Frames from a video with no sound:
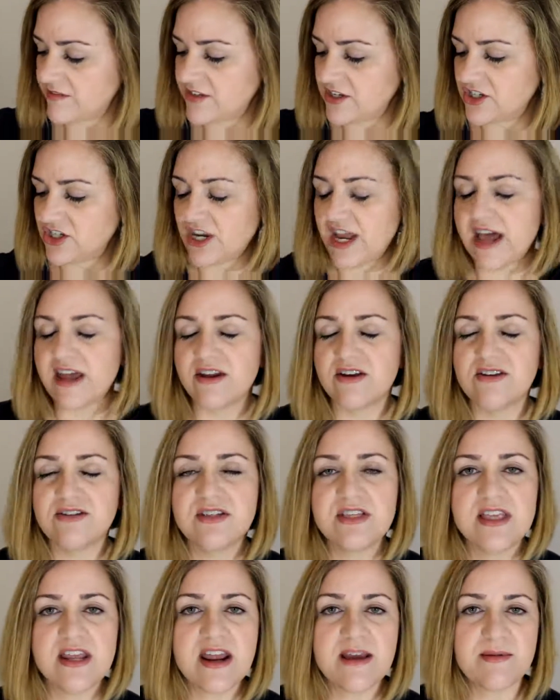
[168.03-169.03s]
the
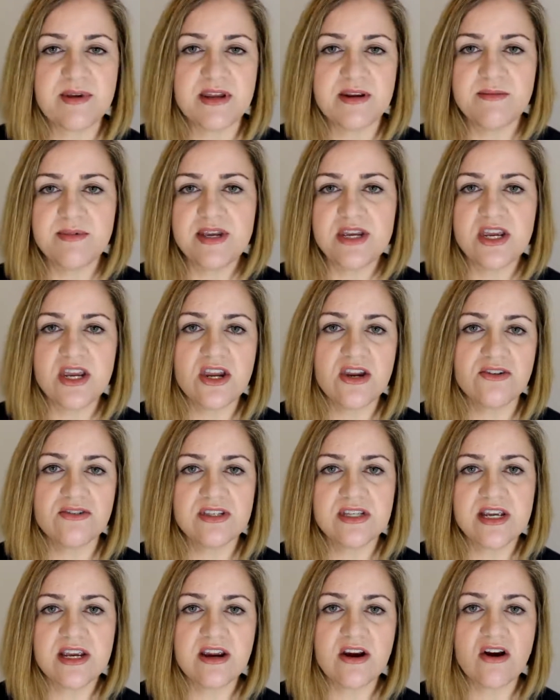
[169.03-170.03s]
shadows that I'm going to be
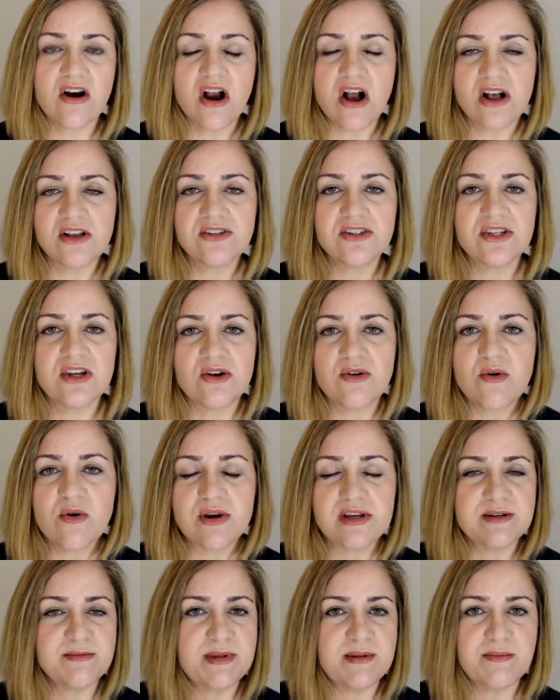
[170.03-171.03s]
using are also
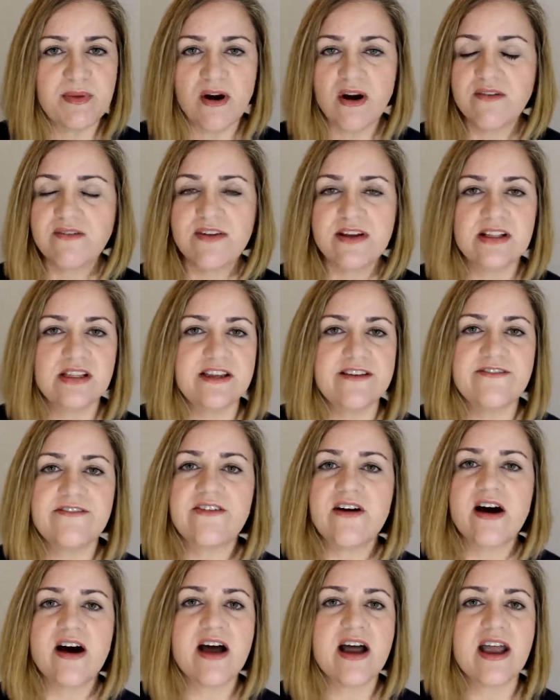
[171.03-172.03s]
going to be perfectly
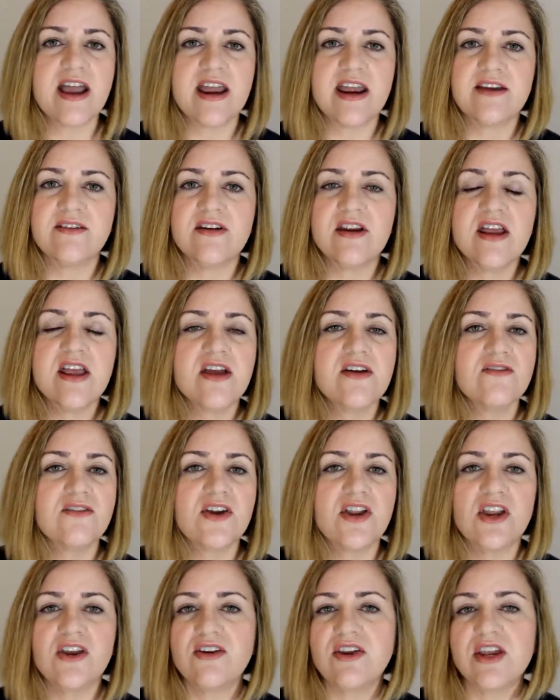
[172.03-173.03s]
fine
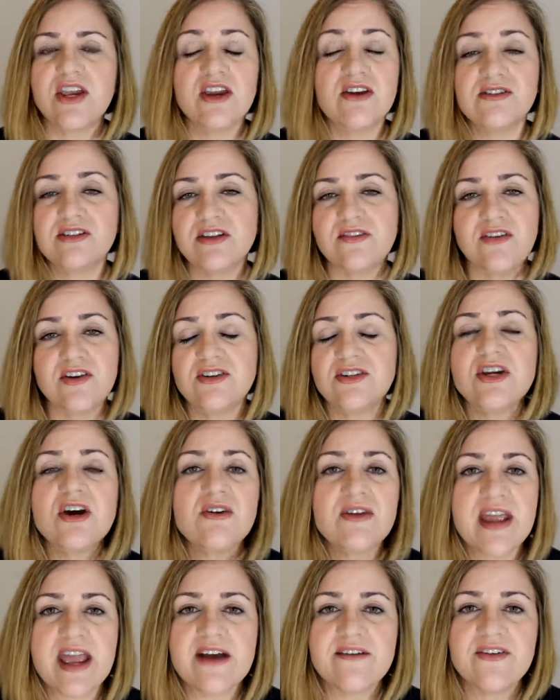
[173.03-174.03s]
for you to use if you
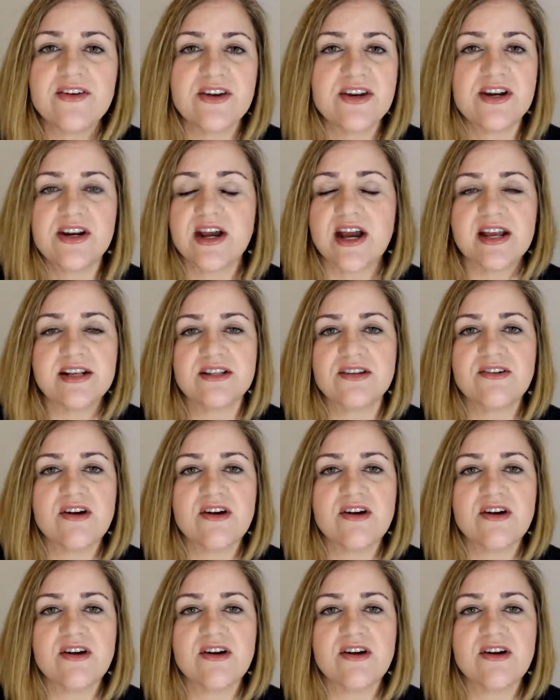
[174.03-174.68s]
don't have hooded eyes.